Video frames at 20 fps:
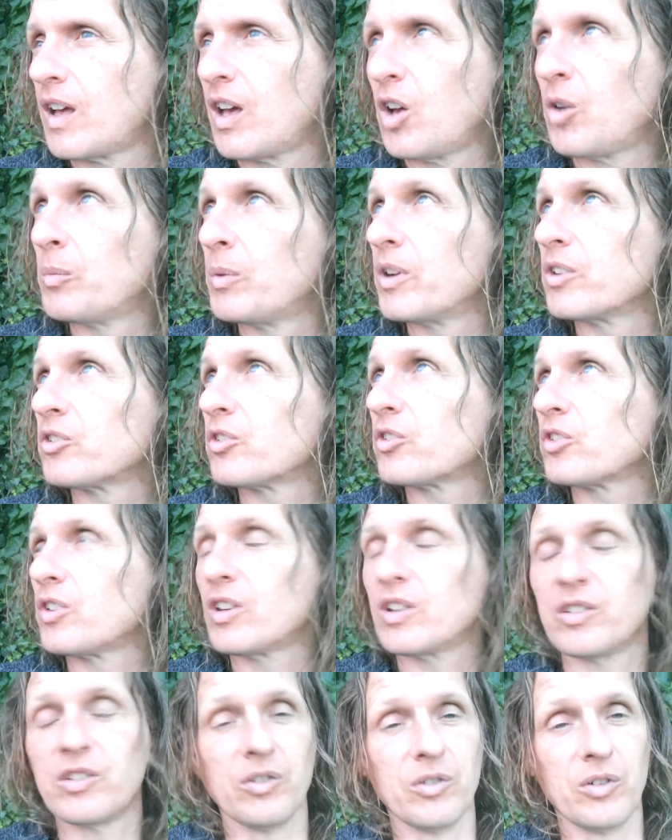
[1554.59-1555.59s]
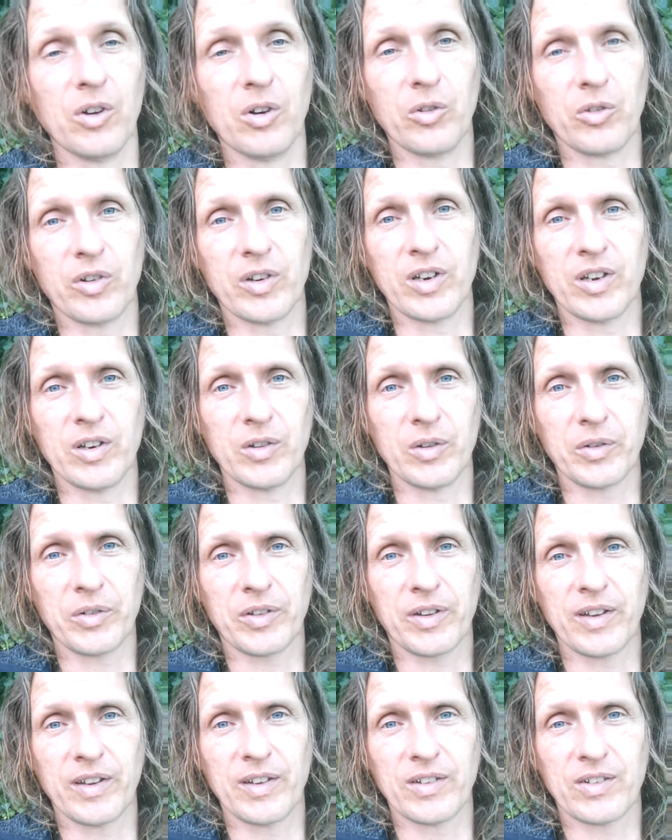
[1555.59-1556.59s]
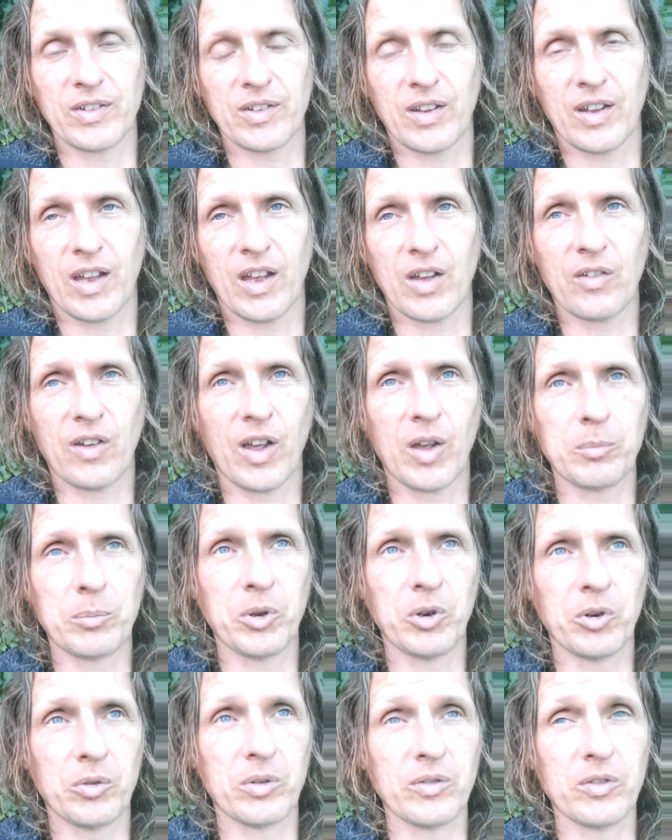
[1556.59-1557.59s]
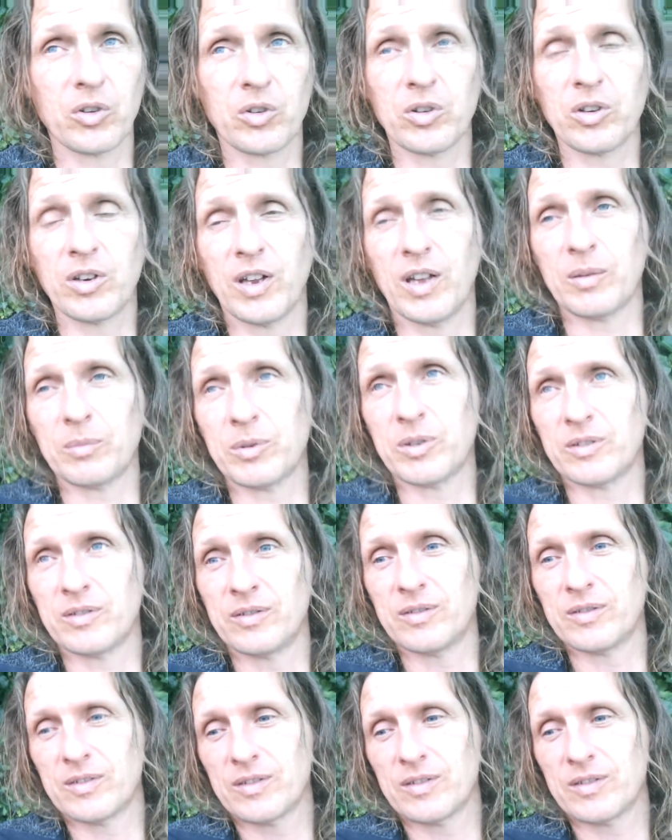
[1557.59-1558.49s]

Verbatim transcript: how much uh, do you know that any of those things have happened or even could happen?